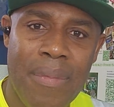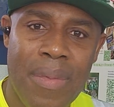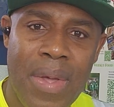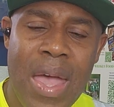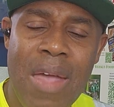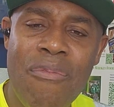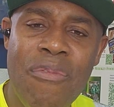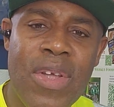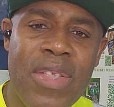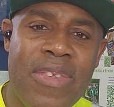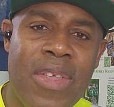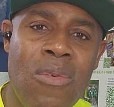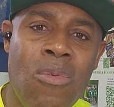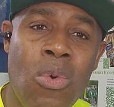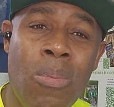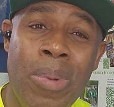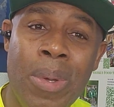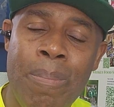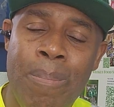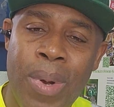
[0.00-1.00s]
Everything
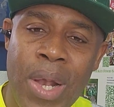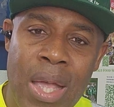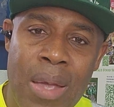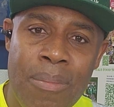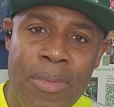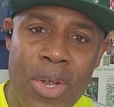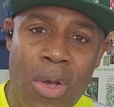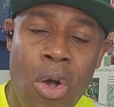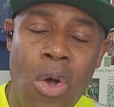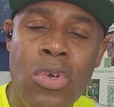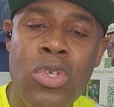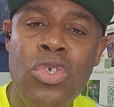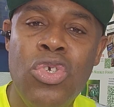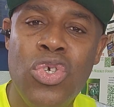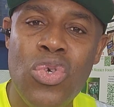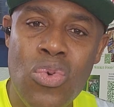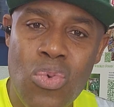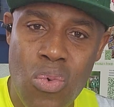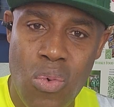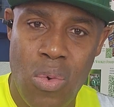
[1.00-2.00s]
will be blamed on
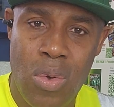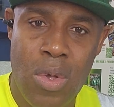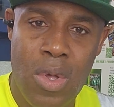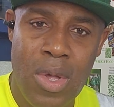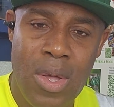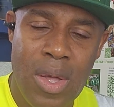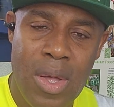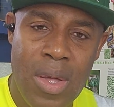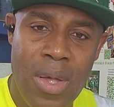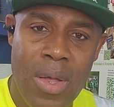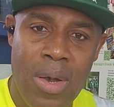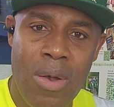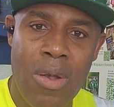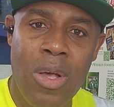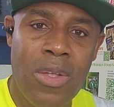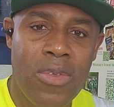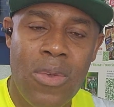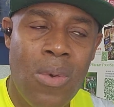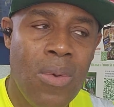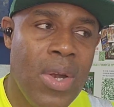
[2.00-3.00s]
you.
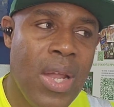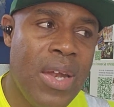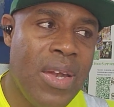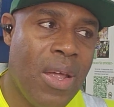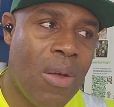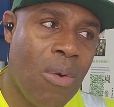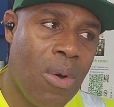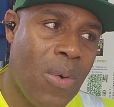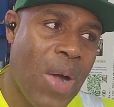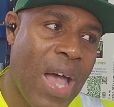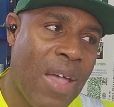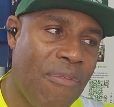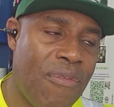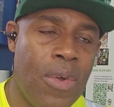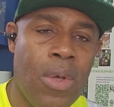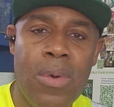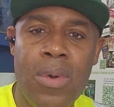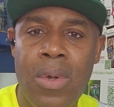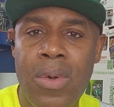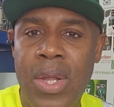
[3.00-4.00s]
Not only the wife,
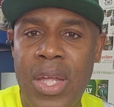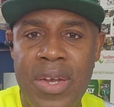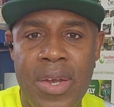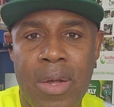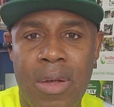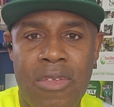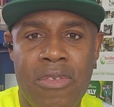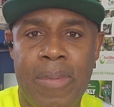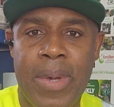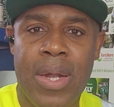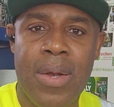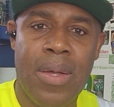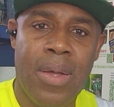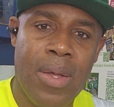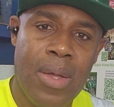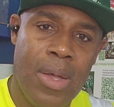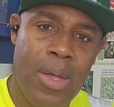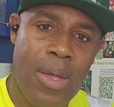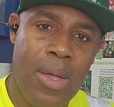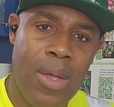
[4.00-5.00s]
not only the husband.
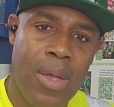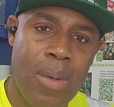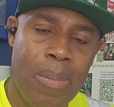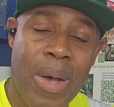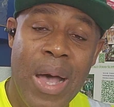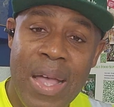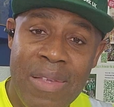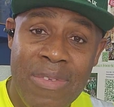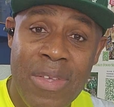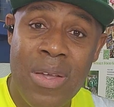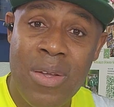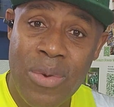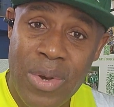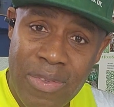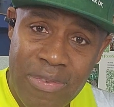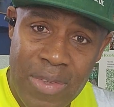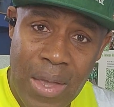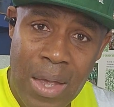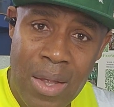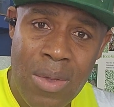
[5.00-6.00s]
But as a
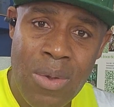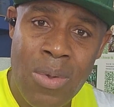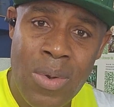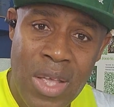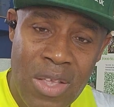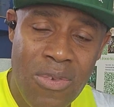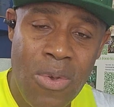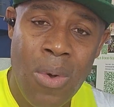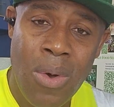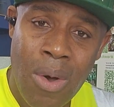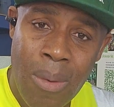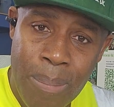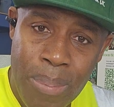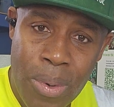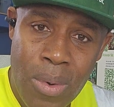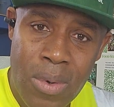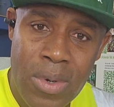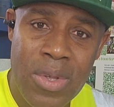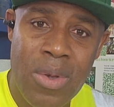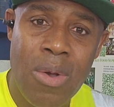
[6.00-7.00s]
Christian, you need to
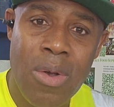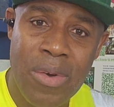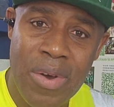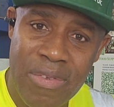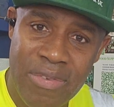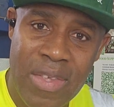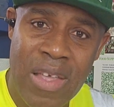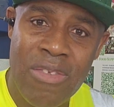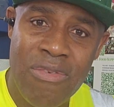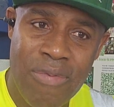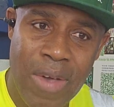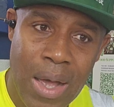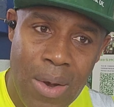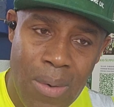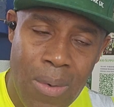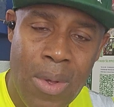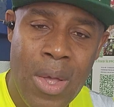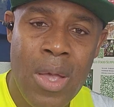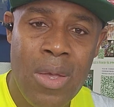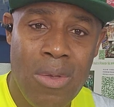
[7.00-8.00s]
uphold your Christian's
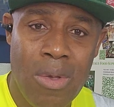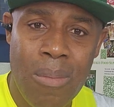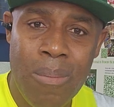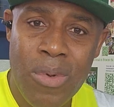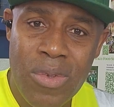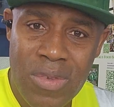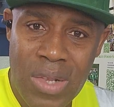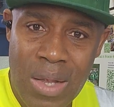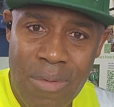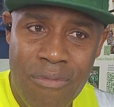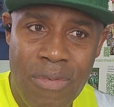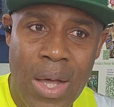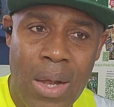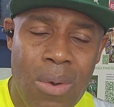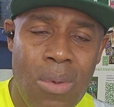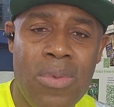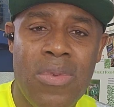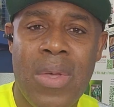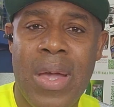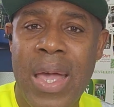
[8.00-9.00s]
value, your Muslim
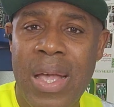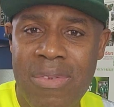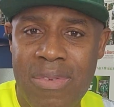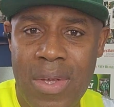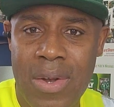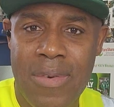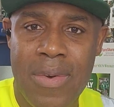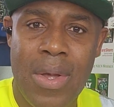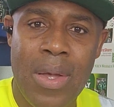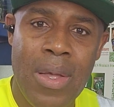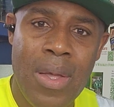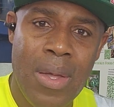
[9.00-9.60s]
values, etc.